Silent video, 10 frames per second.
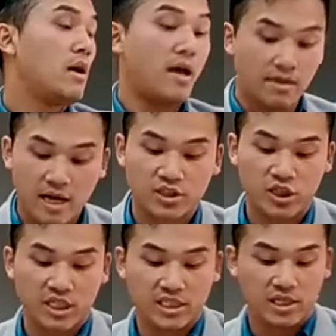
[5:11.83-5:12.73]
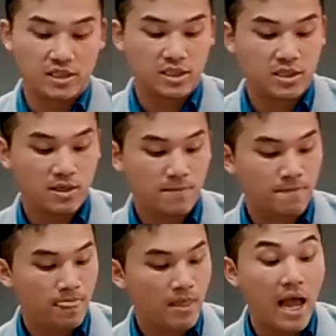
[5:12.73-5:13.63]
And that's Jesus.
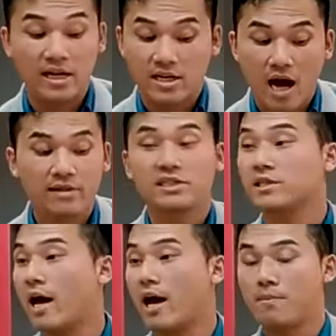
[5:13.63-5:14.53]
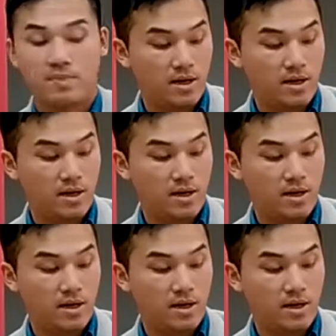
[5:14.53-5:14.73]
And God is not happy.